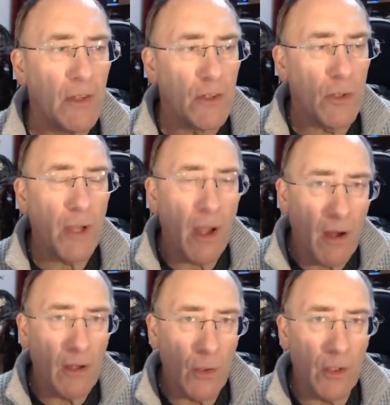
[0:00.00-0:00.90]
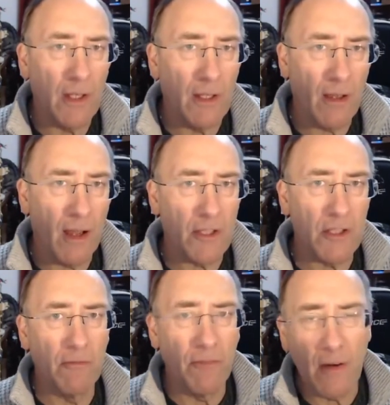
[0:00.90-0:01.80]
So we are looking at
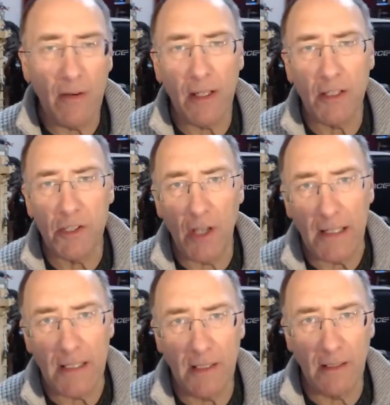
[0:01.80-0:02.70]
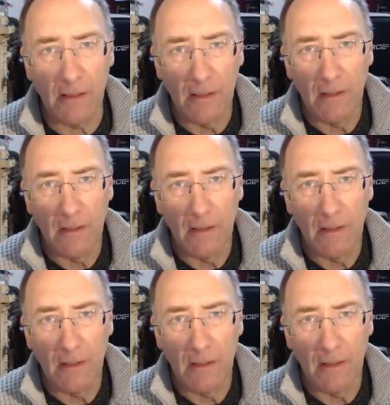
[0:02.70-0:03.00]
some very exciting